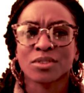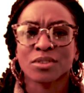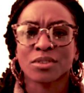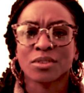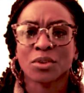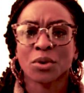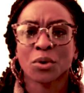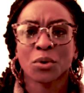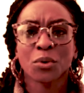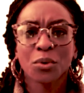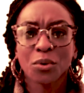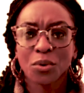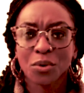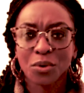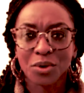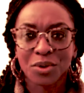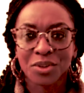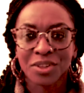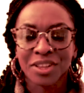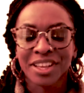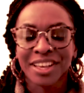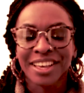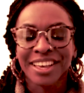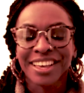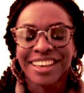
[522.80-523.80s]
cool
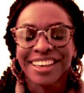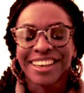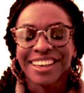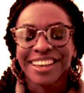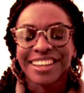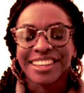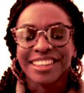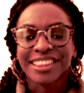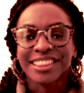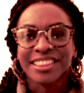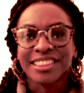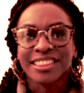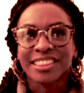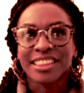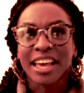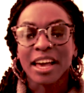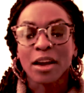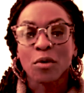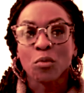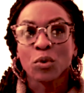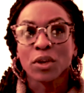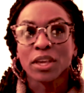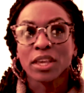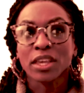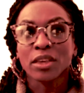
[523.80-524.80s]
that
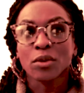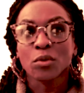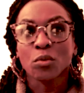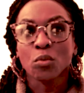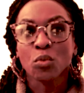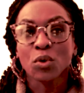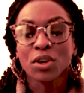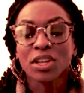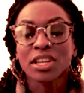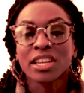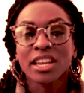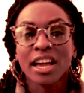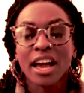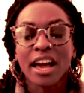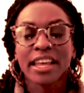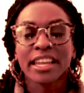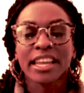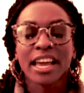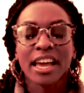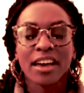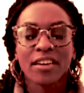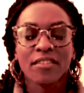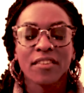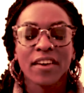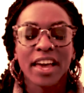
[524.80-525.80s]
we would not
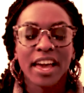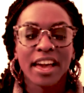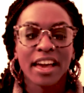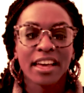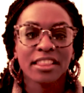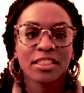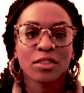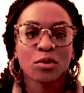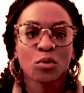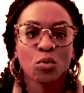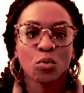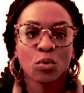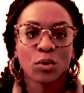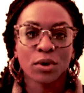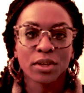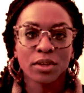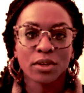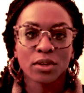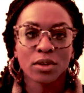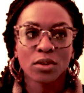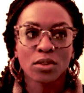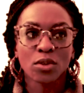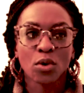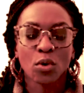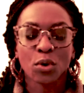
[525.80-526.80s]
have had the
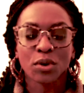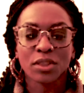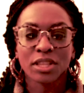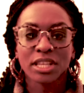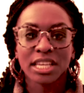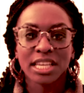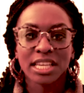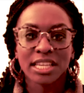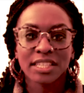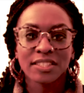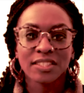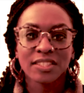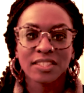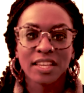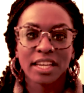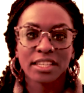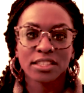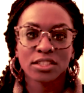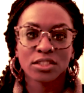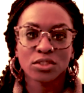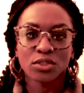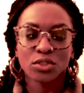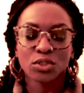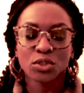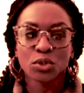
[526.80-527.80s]
will or the insight
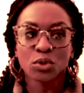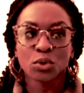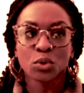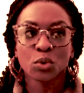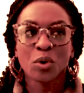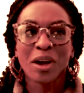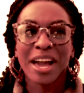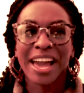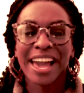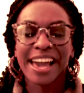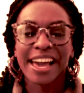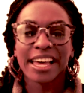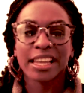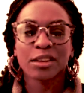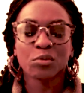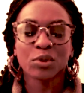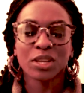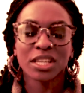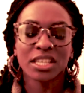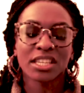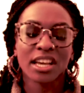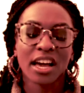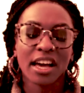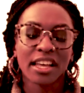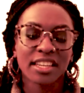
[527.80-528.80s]
to do had we
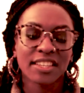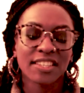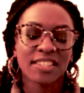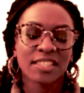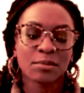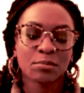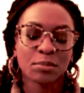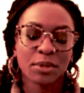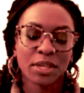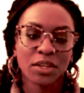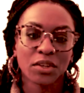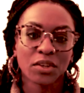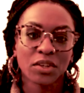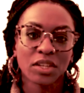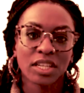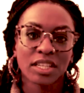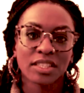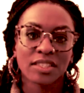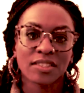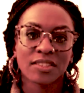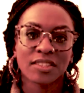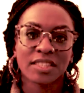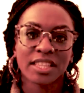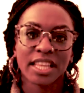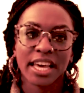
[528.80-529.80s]
not
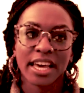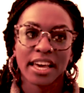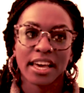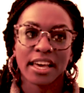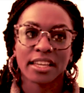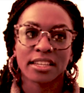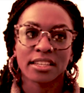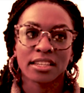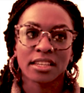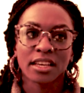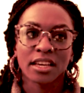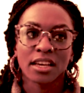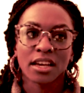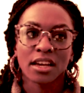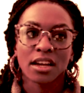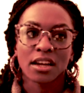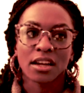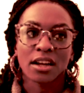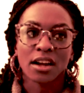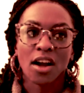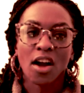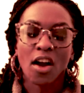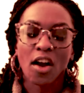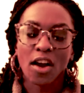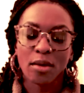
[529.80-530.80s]
experienced that
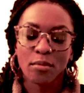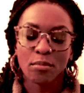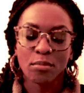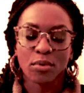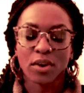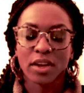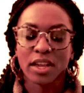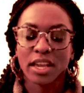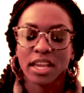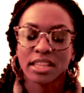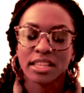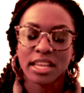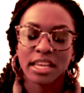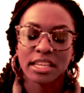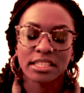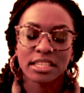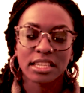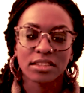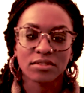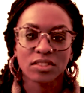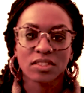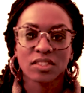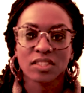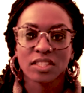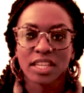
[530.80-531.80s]
heartbreak and that
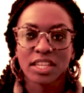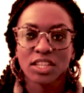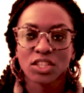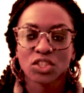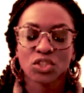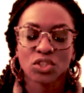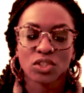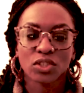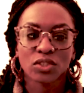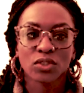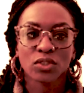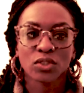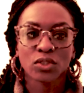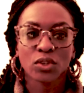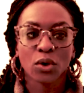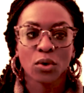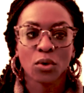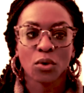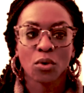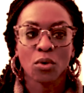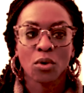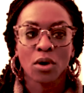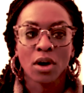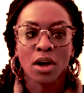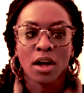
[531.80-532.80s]
devastation.
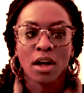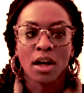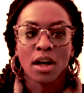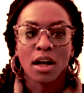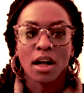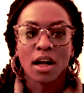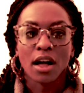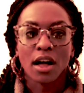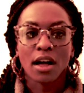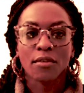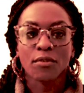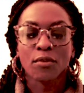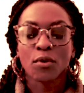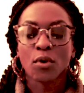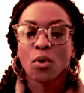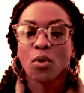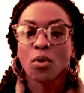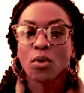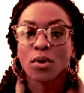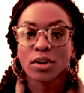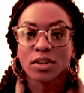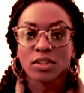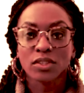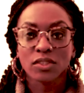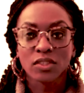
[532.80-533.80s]
So, of
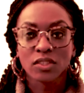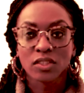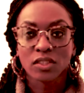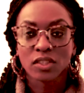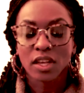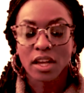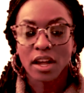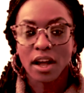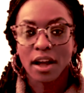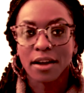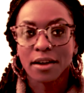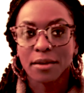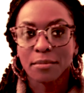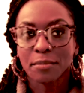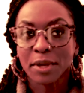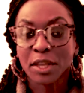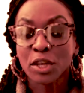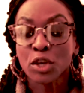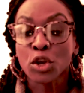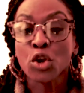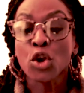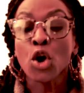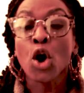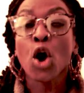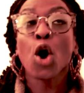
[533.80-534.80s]
course,
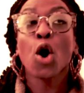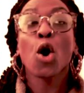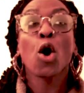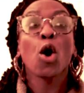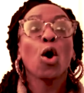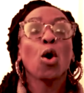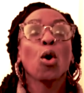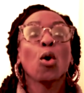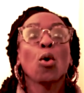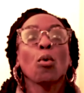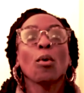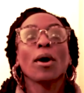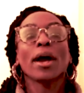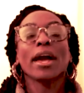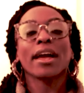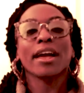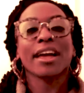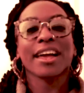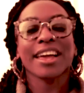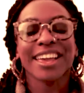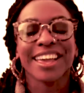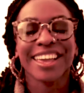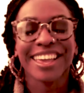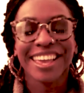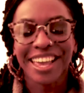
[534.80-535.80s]
in no
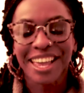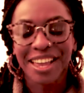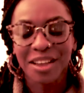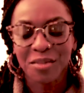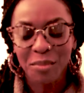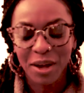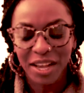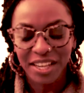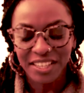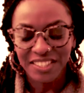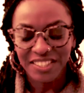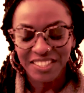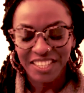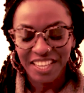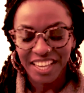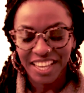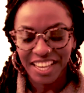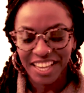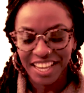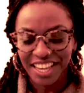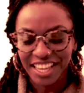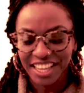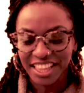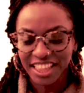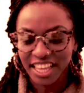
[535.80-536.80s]
way am I
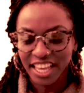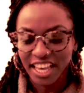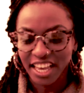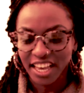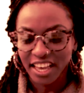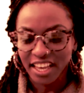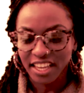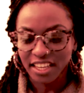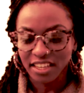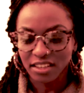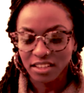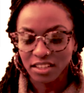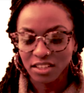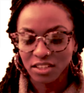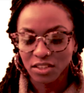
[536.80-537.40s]
saying that,